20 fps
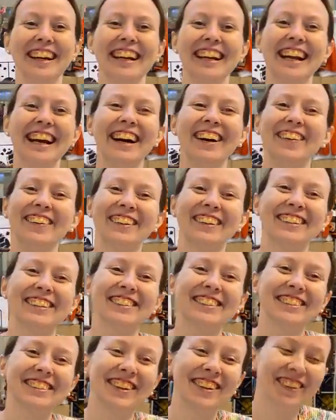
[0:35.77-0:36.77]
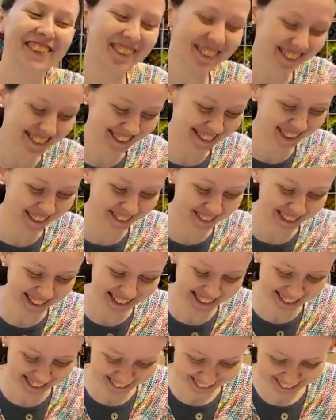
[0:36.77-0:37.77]
work right now because she'd know it was
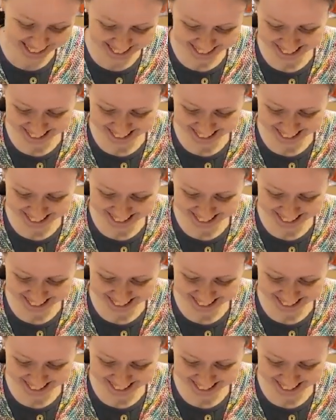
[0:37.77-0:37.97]
coming.